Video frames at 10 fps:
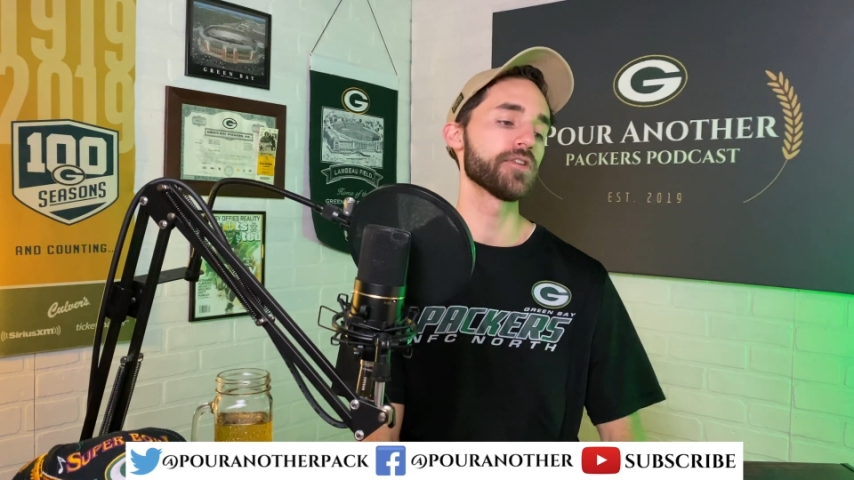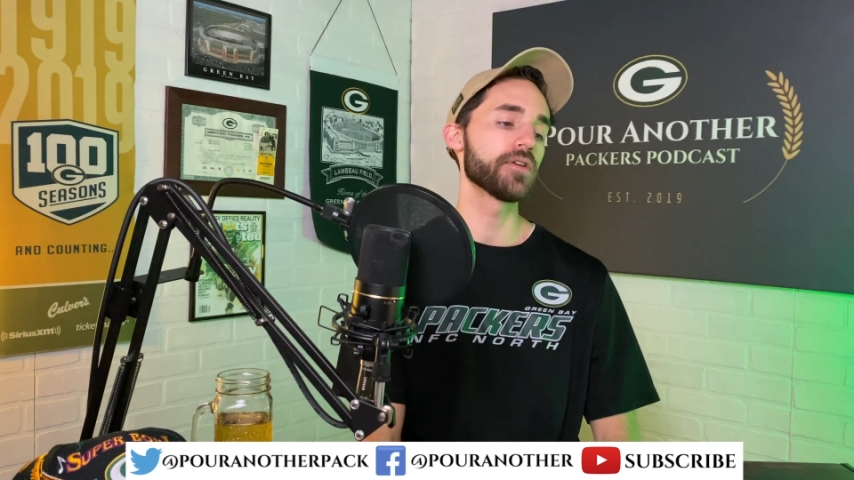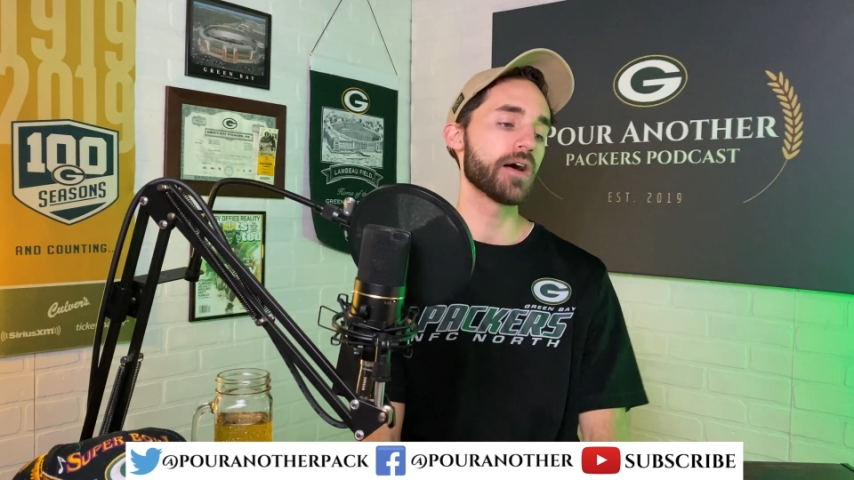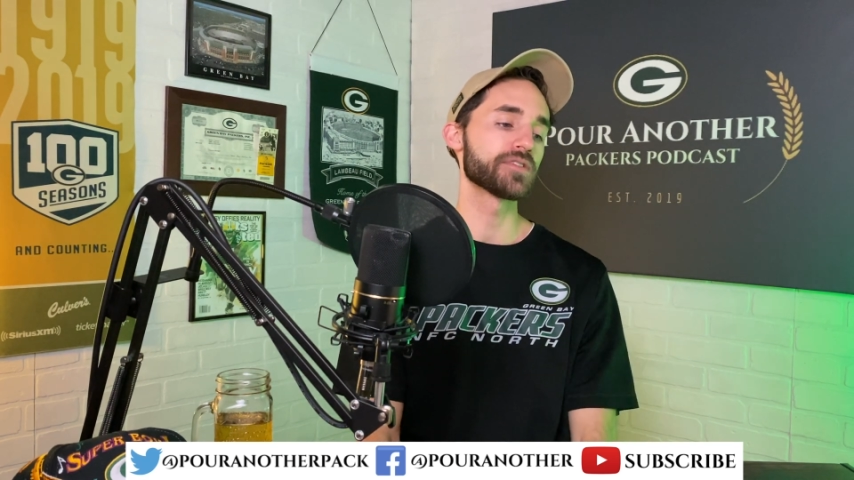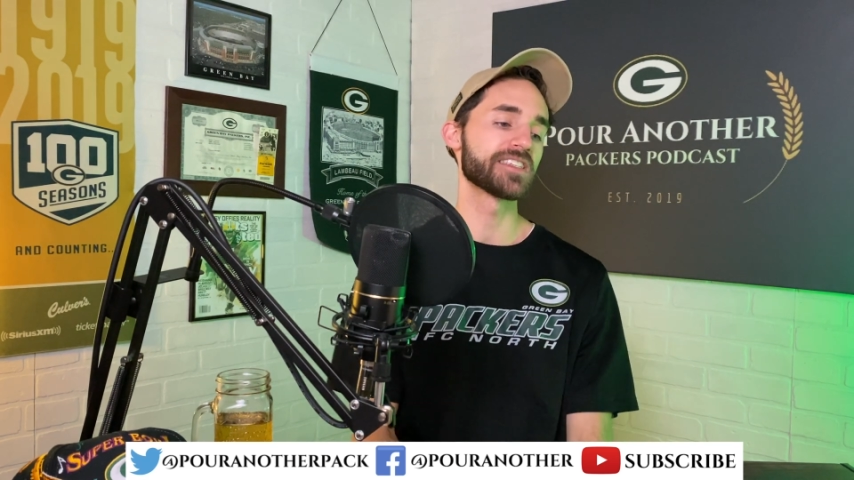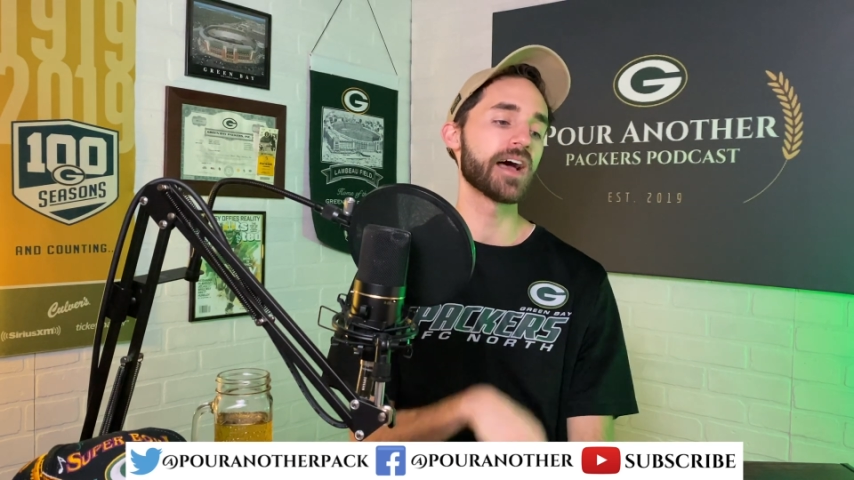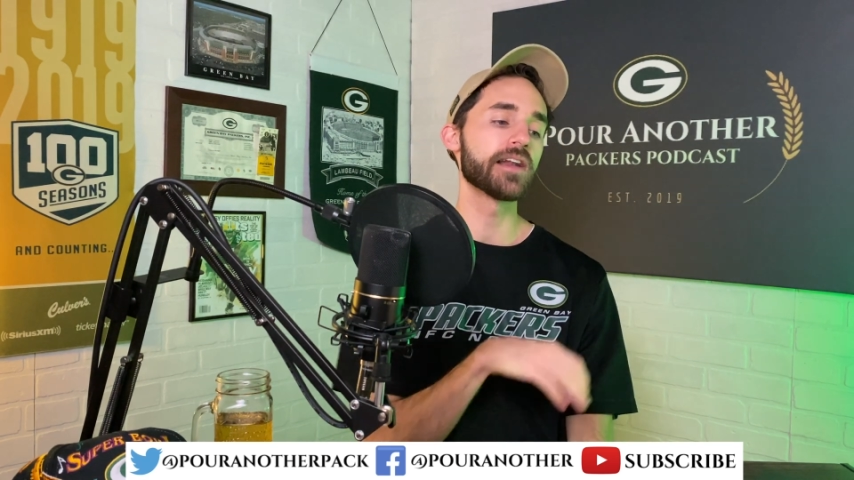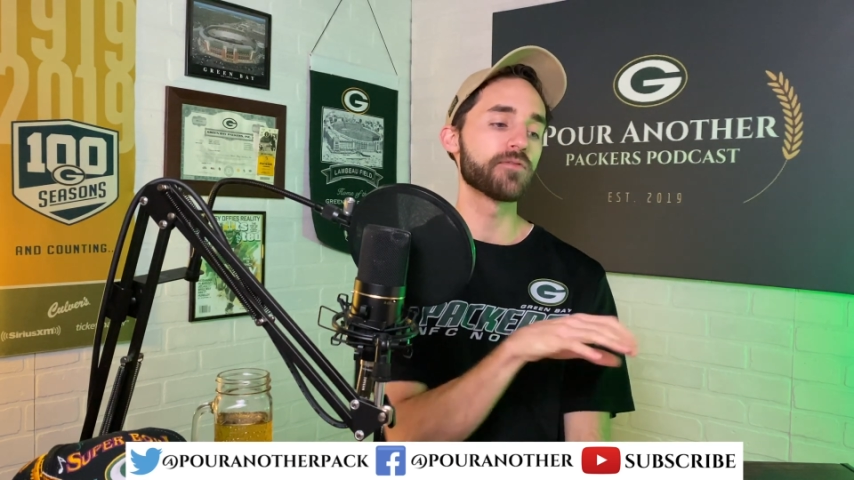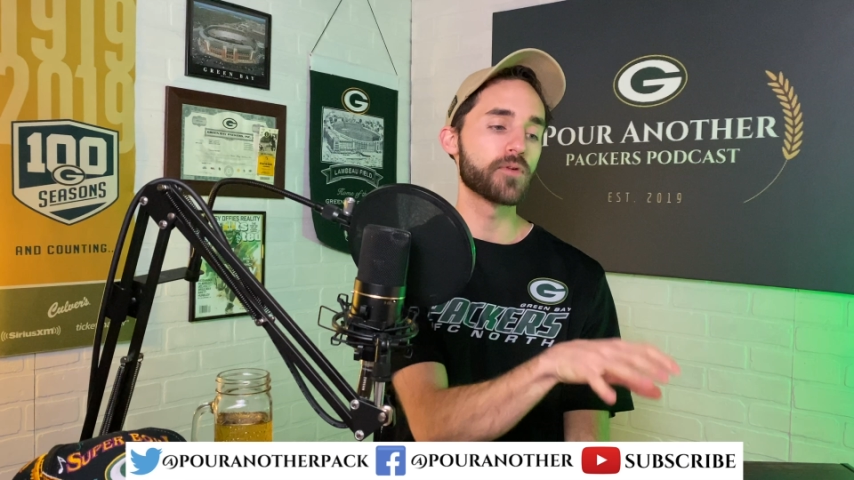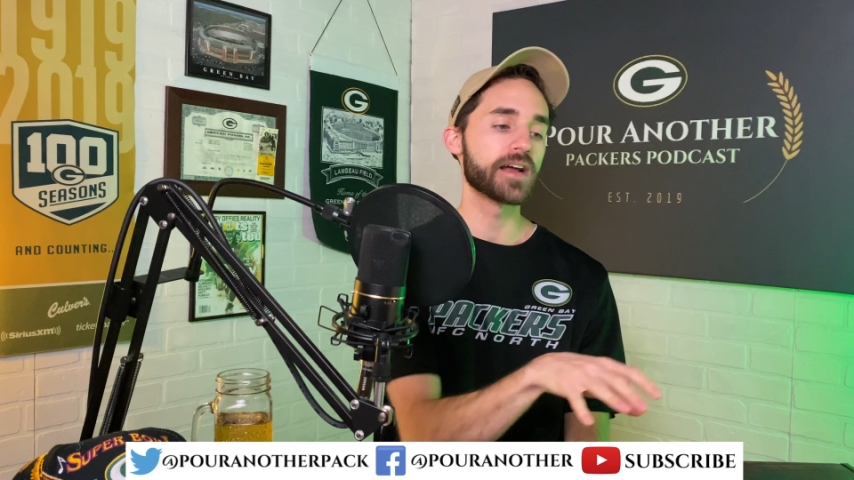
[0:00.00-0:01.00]
outside
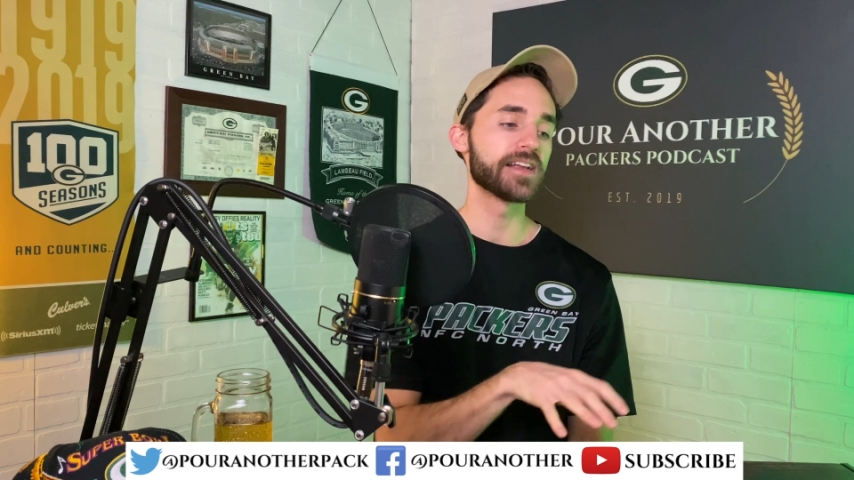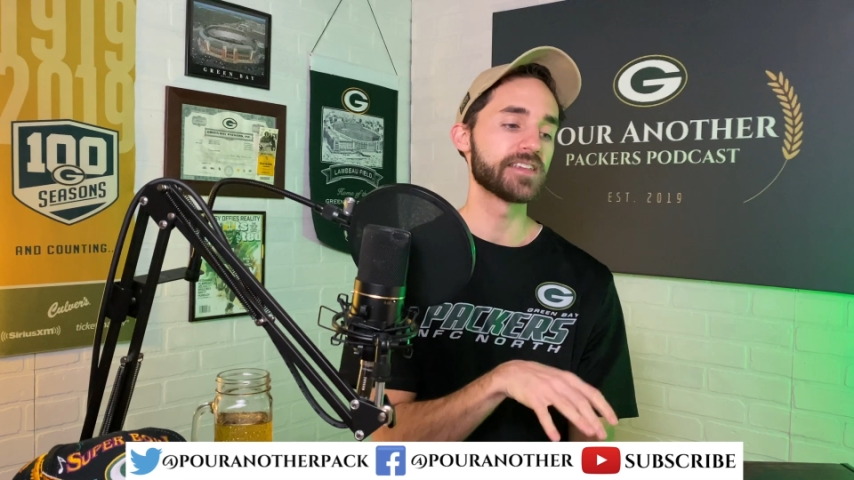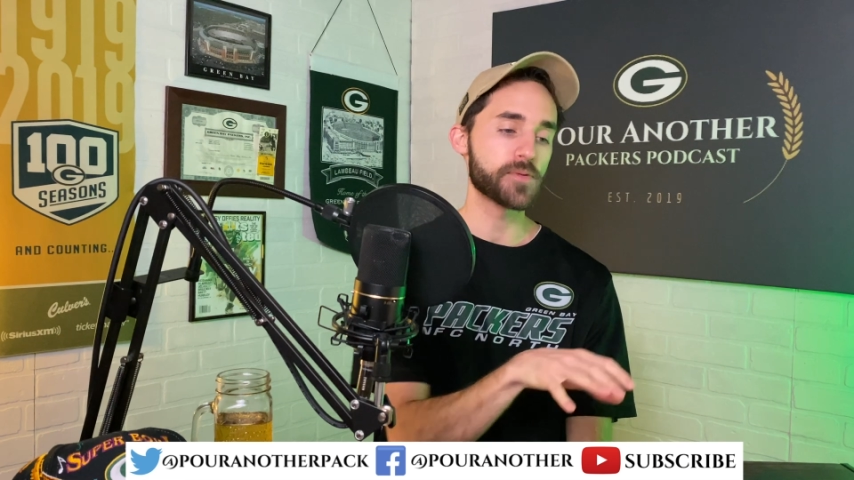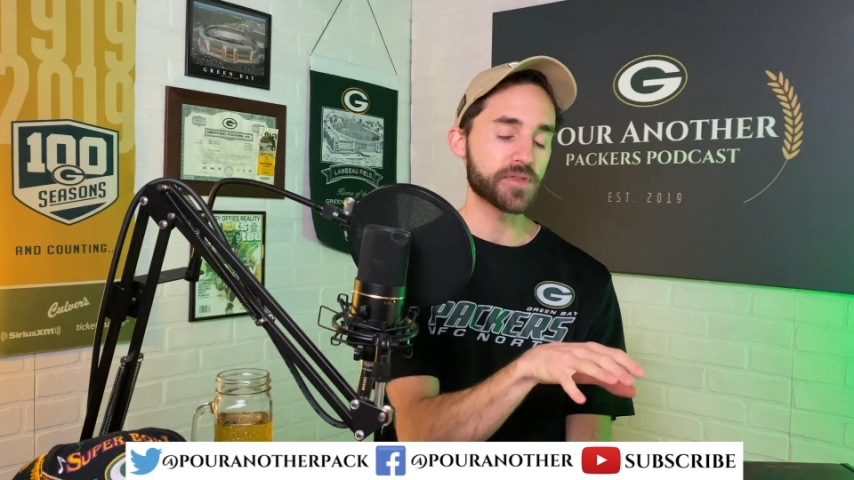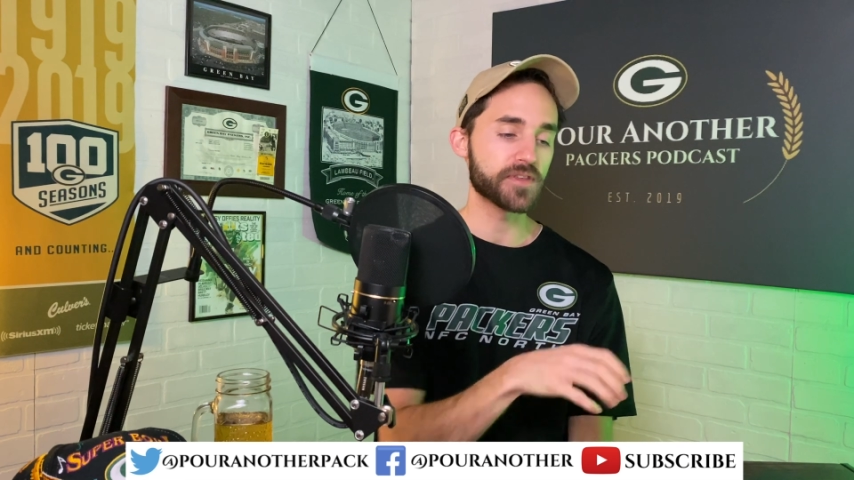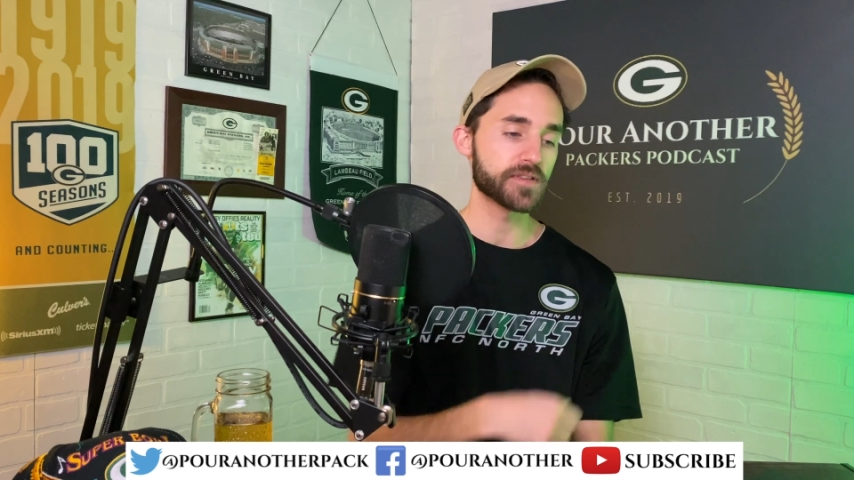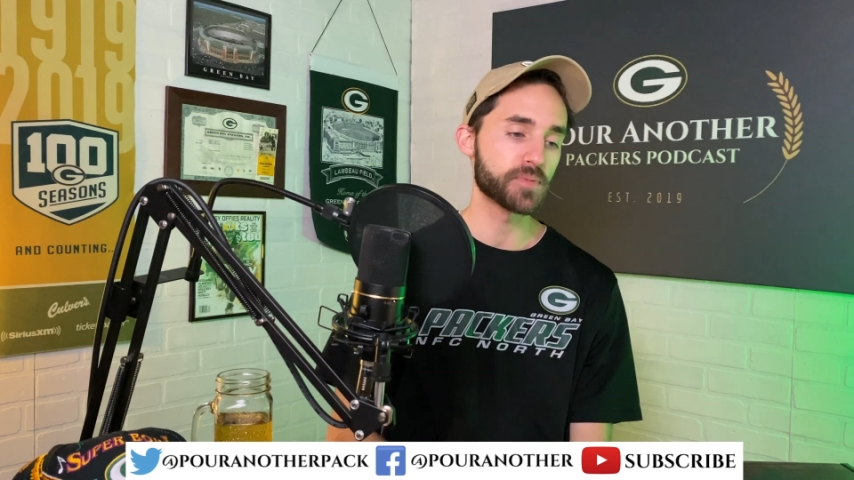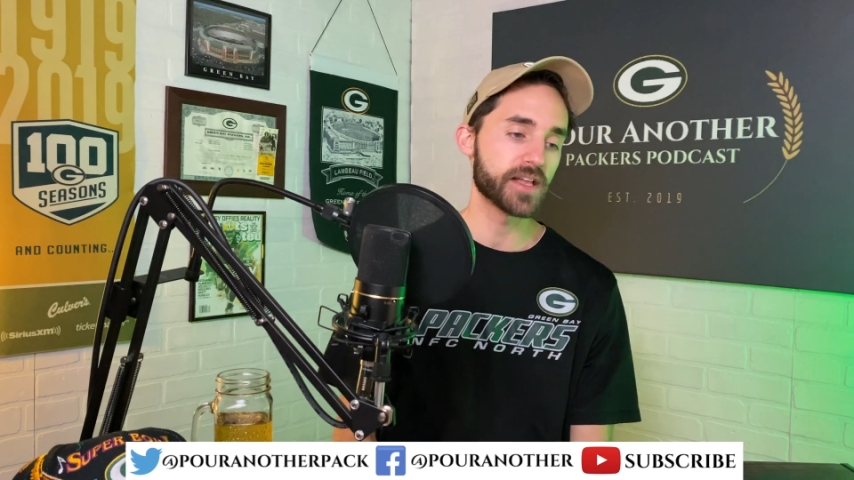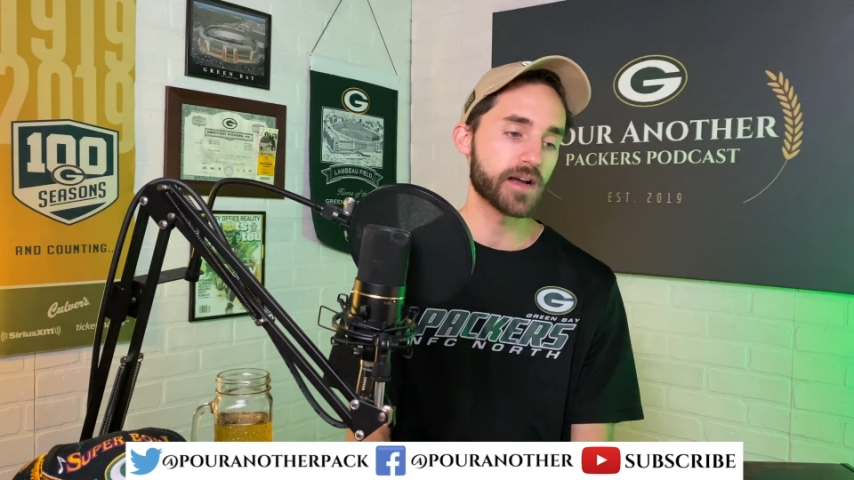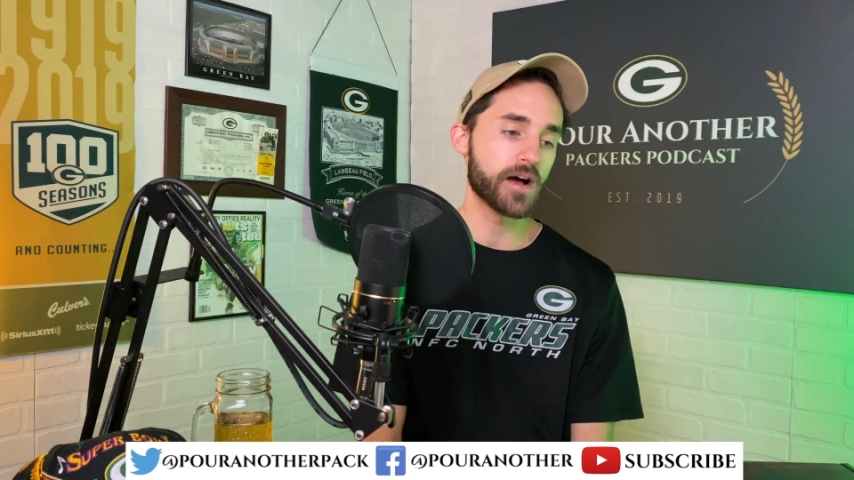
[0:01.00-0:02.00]
of what I did with this
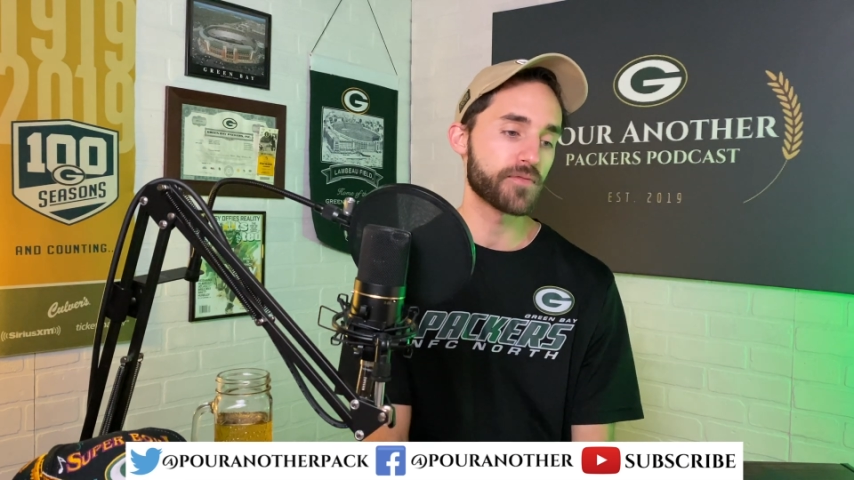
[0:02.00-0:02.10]
playoff